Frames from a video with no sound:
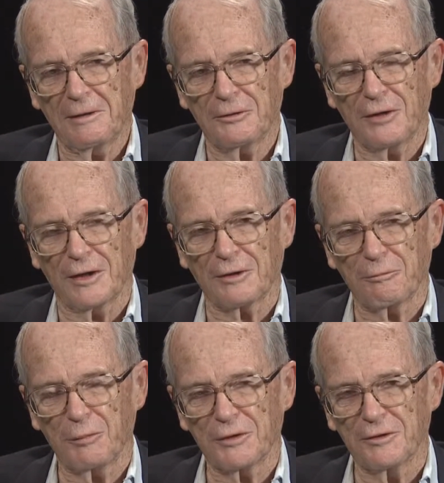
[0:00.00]

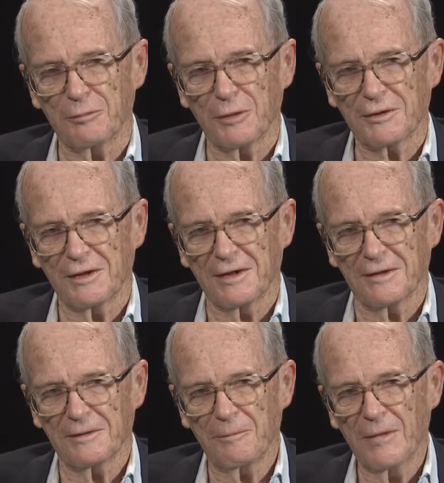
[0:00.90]
Snedecor put this book
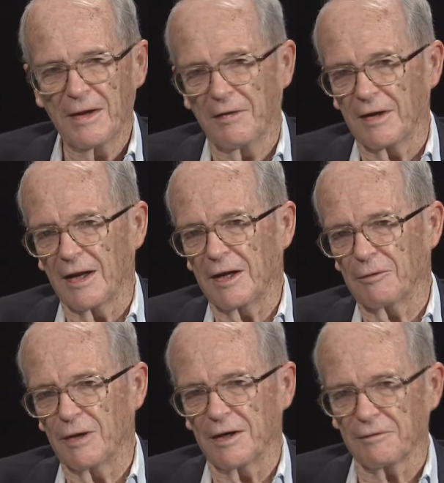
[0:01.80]
together. And then later
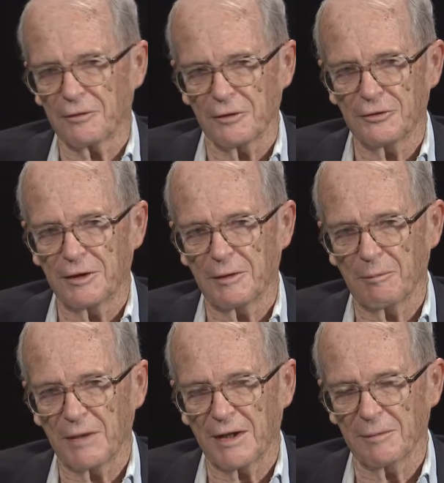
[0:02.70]
on, of course, he
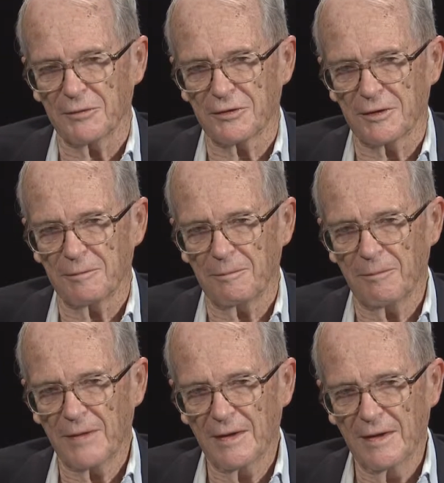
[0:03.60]
becomes
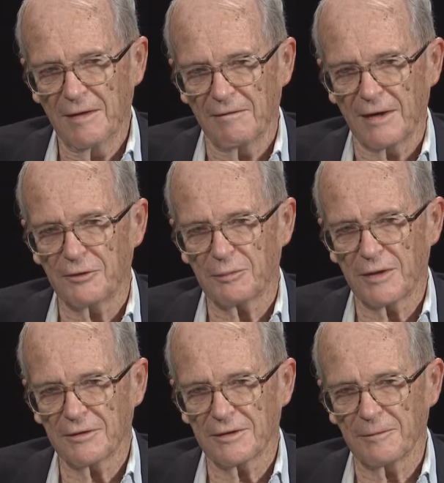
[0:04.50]
vice
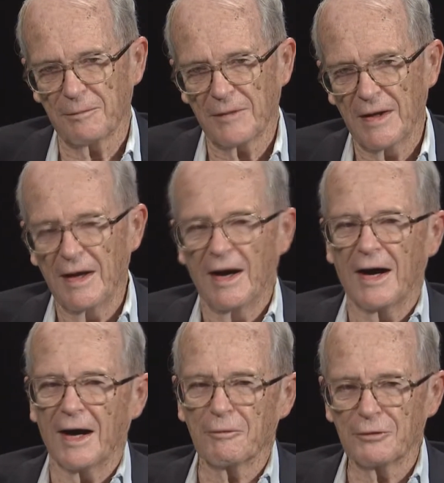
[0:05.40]
president.
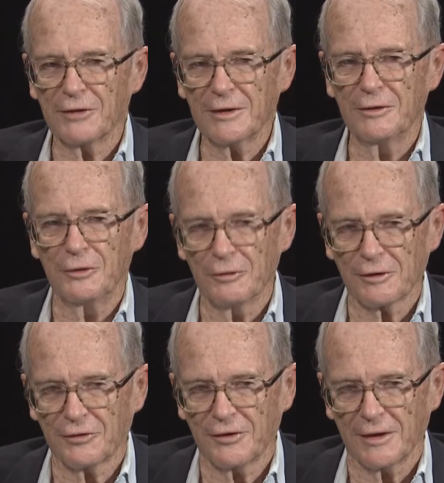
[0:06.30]
I was in New
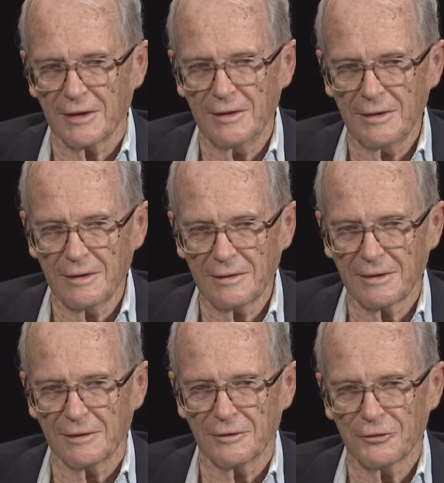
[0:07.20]
York City, I can
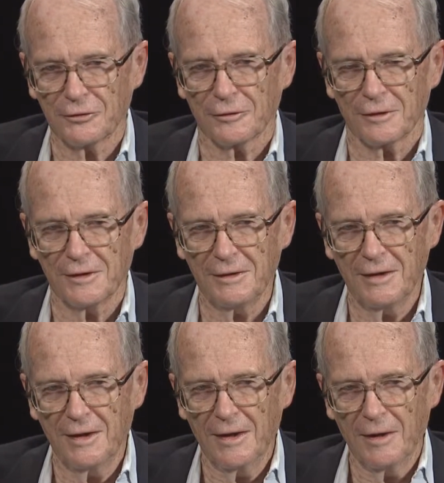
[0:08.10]
tell you this story,
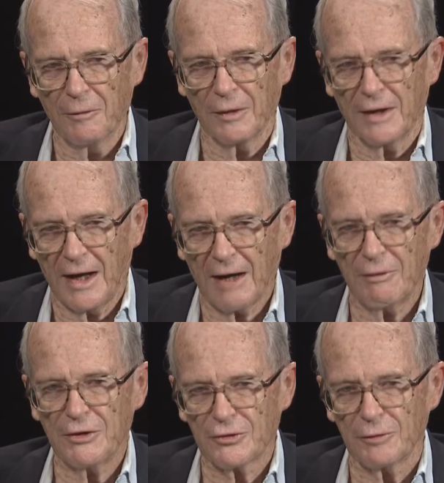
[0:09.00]
when
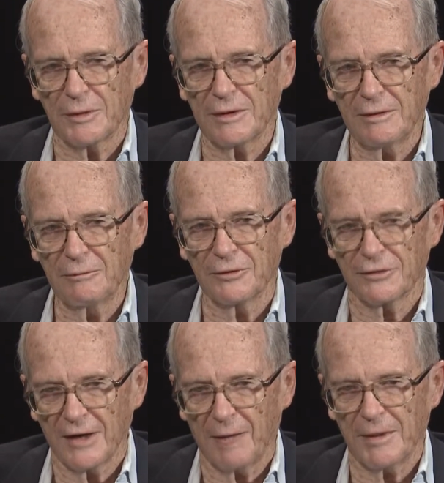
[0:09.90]
Harry Truman was
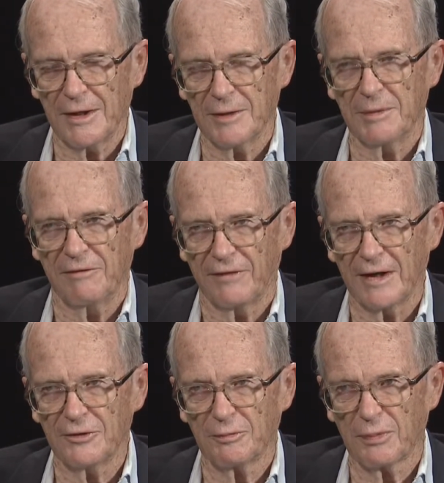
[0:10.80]
nominated to be
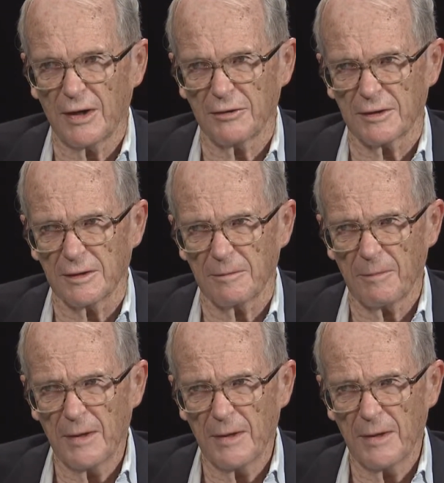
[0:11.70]
vice president